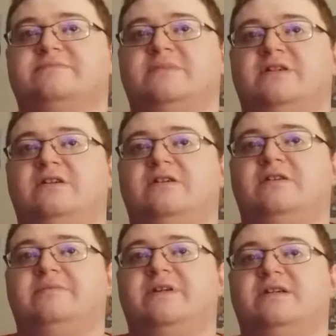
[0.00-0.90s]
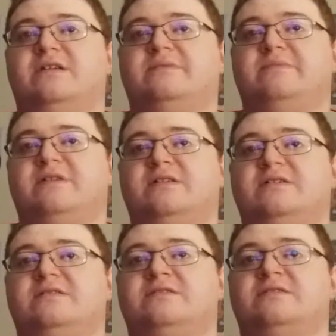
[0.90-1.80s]
Oh man, The
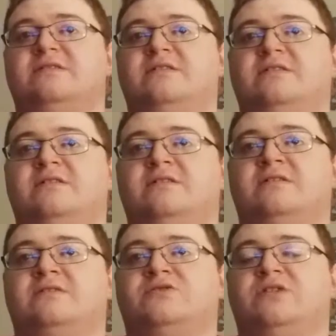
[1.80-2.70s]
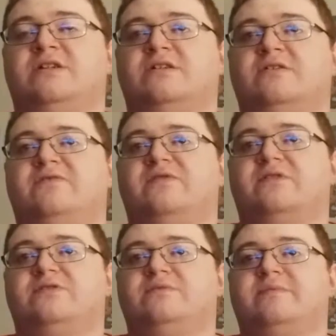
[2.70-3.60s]
Miz. Trying to go for a
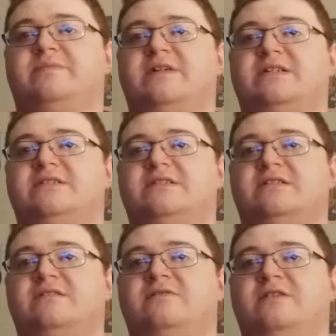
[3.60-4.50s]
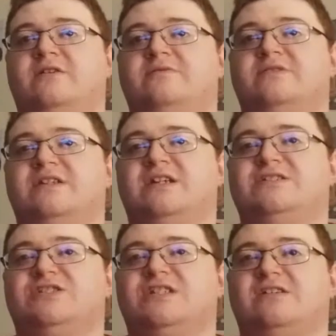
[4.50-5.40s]
superplex here. Oh,
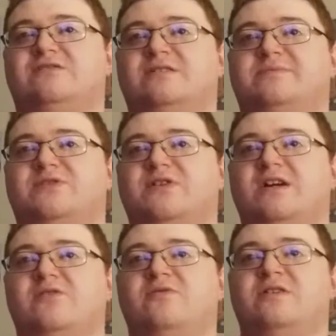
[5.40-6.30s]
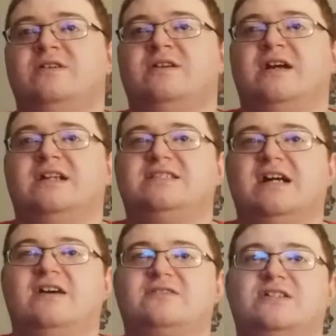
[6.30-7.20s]
AJ Styles slips through. And
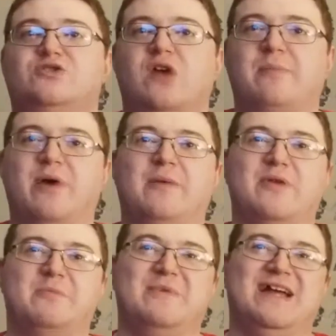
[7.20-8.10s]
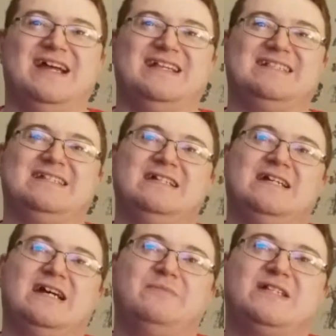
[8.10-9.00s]
Styles going to trip up The Miz.
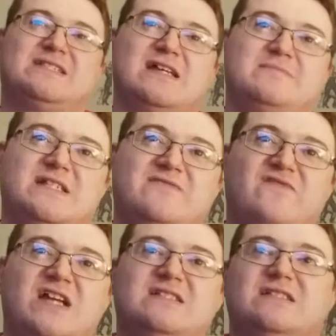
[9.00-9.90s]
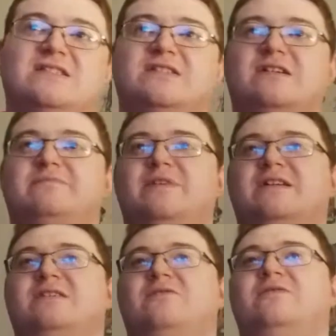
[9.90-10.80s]
Miz slams his face in the
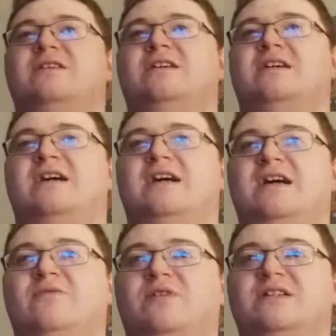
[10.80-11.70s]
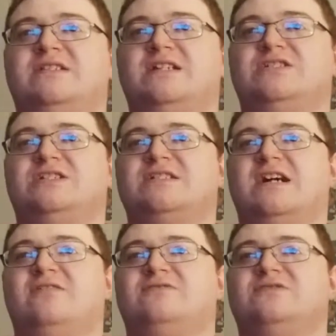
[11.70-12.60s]
turnbuckle. And what is AJ
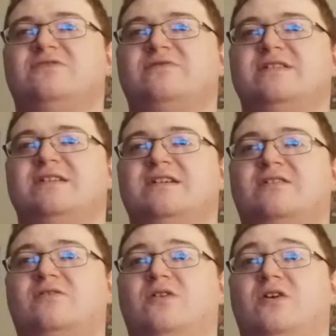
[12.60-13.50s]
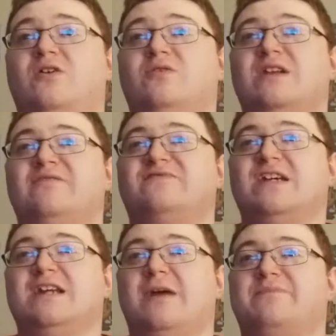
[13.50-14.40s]
Styles doing here? Oh,
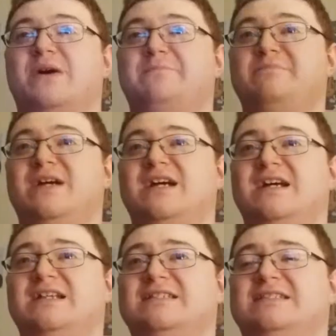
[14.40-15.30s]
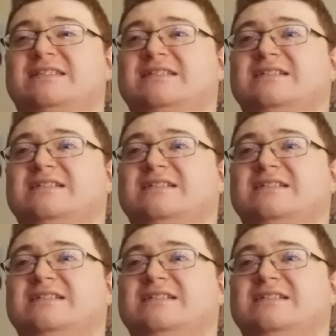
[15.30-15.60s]
lifting up the Miz.